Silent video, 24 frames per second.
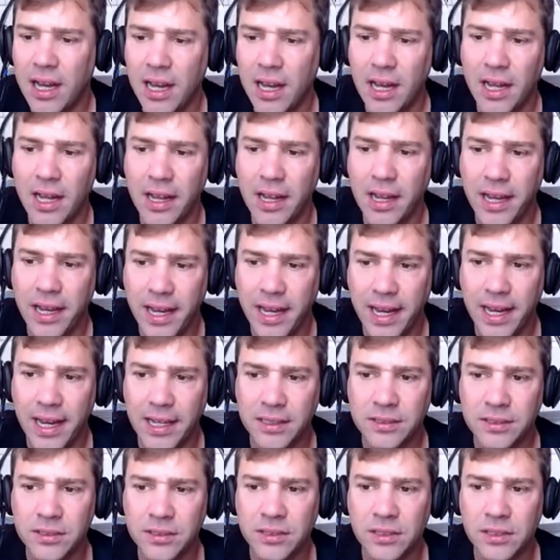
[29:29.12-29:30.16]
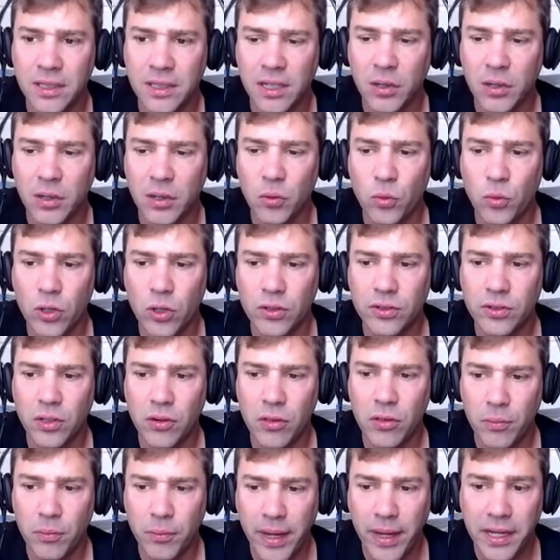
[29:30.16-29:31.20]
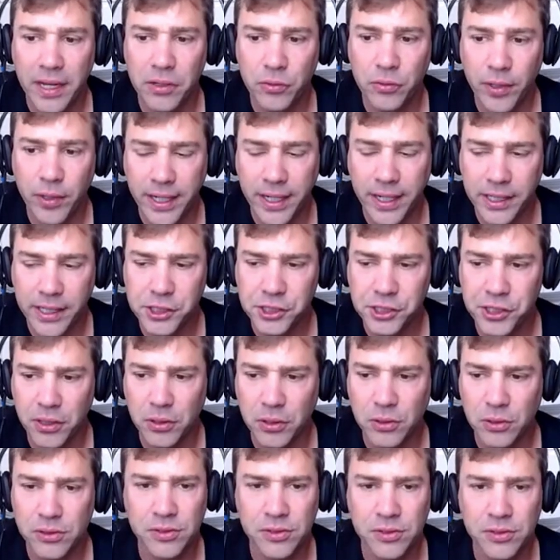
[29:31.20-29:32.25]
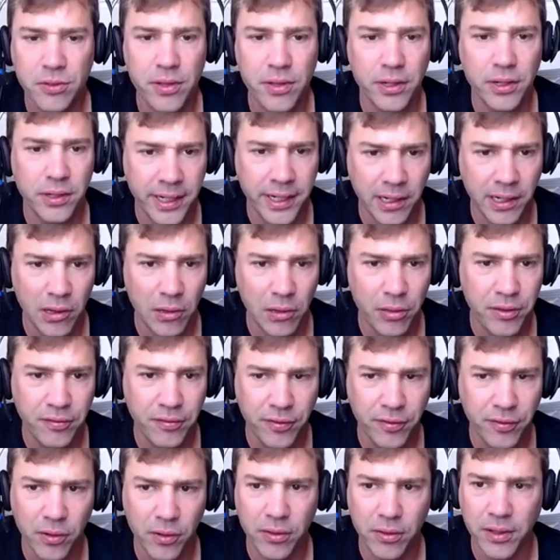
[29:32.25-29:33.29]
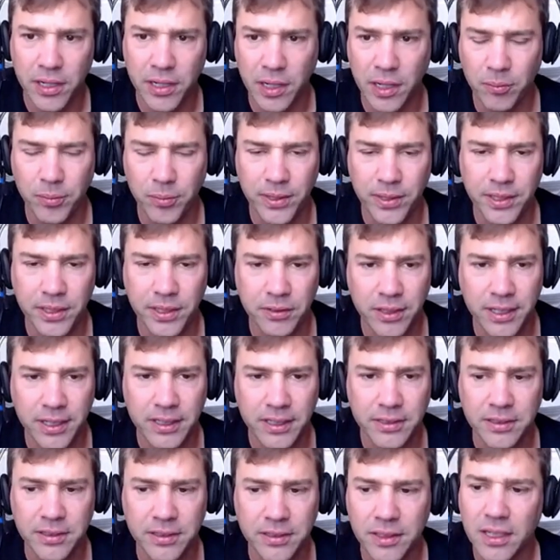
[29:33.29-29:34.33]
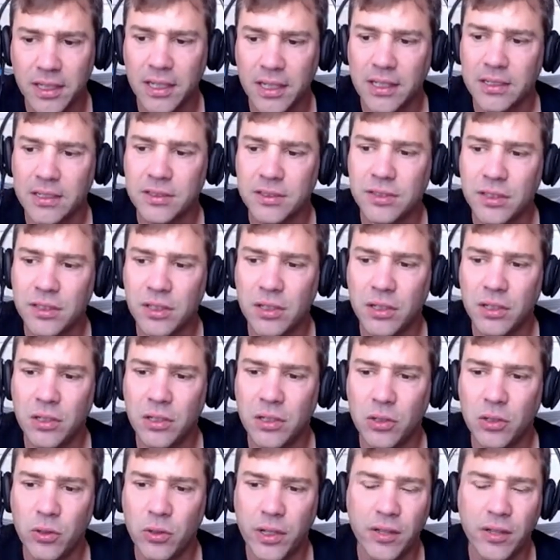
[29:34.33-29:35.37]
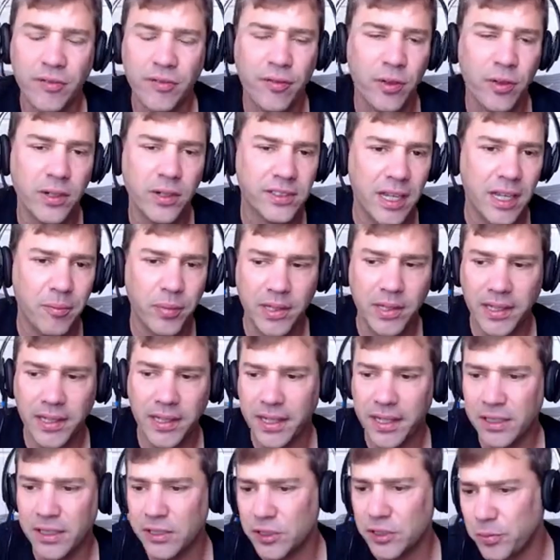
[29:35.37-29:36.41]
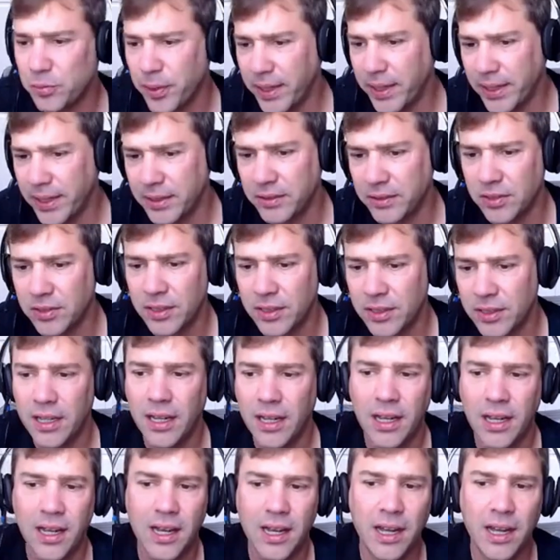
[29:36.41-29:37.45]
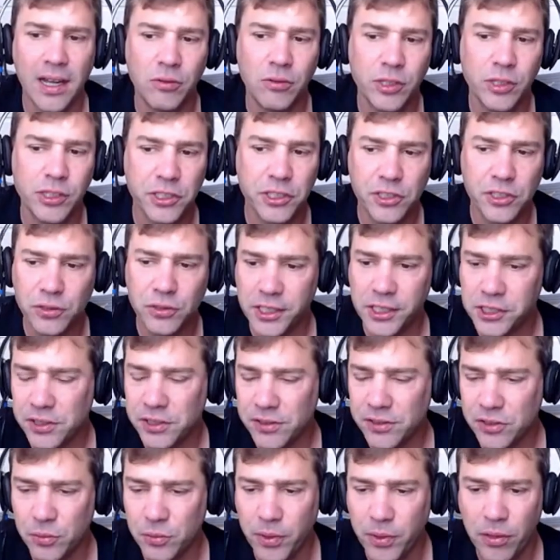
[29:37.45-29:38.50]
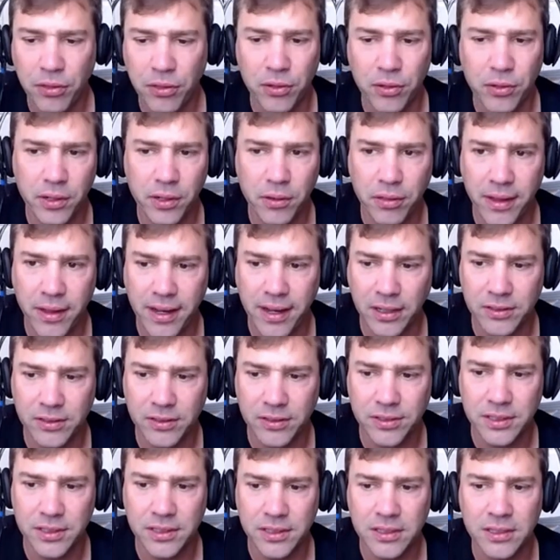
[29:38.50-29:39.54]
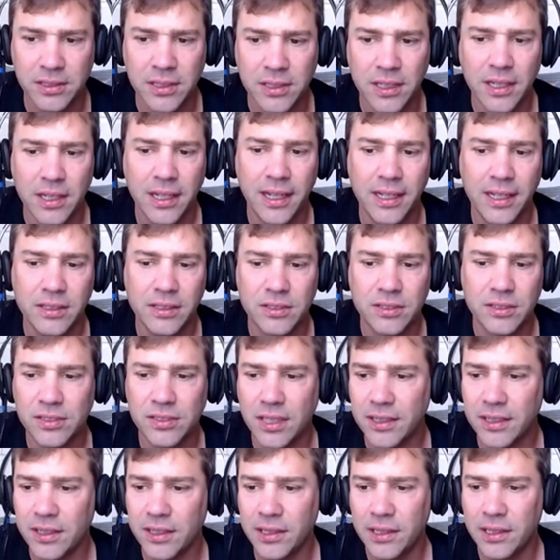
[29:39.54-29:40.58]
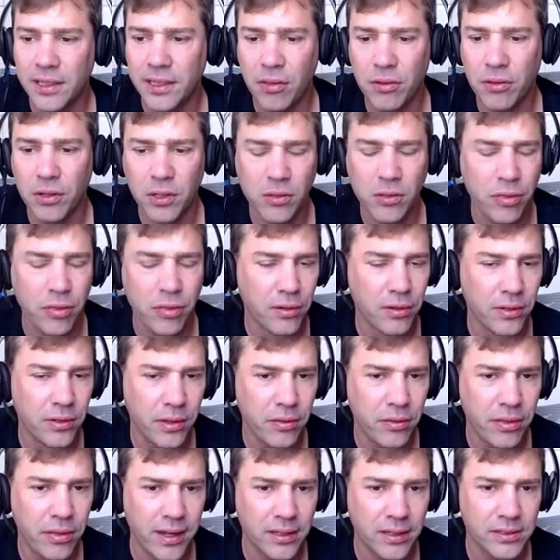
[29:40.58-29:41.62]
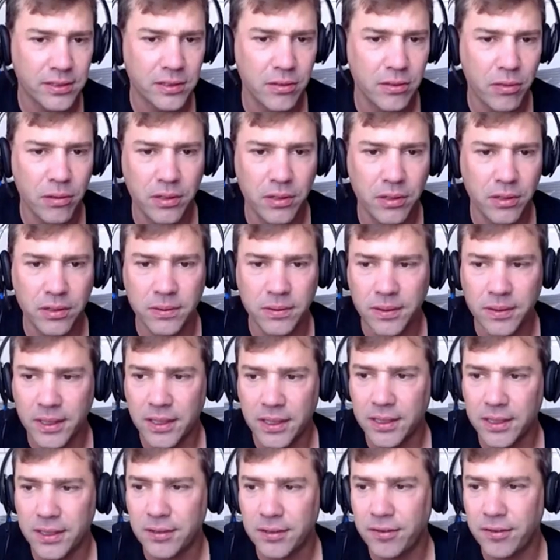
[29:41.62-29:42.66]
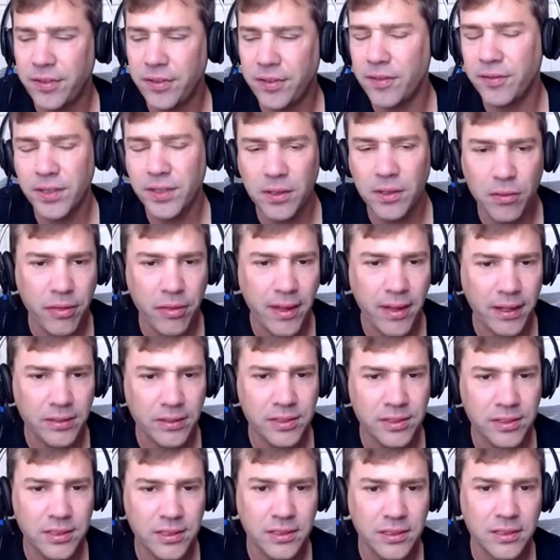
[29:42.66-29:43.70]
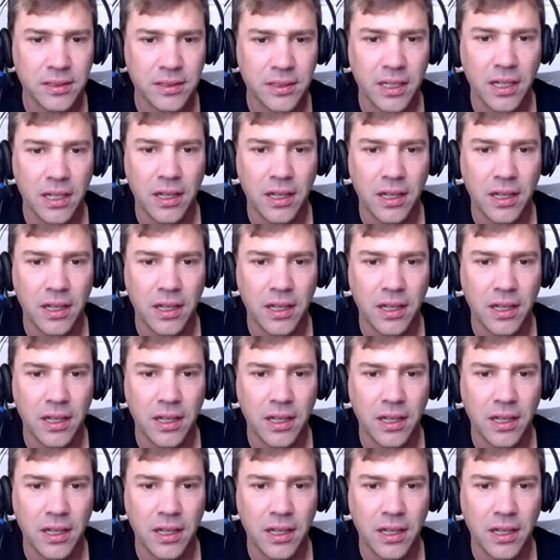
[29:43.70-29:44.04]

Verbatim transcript: uh, and what are the main ratios that are healthy for the company, right? So if, for example, I expect Uh, registrations to be thirty thousand, and suddenly they're not thirty thousand, they're fifteen thousand,